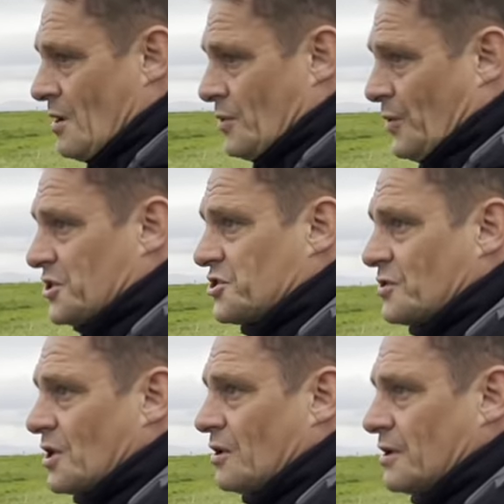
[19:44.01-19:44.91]
But when it's too
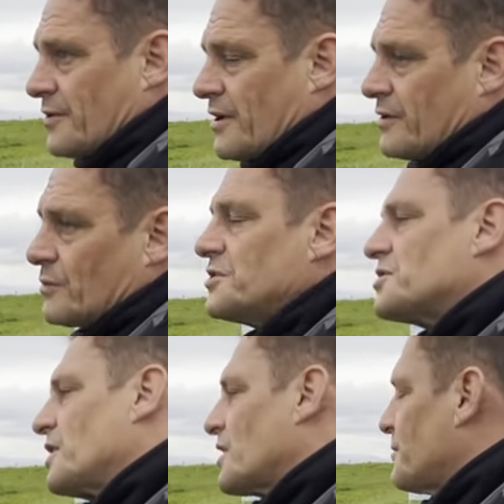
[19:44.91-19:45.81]
cold up there in the winter, they come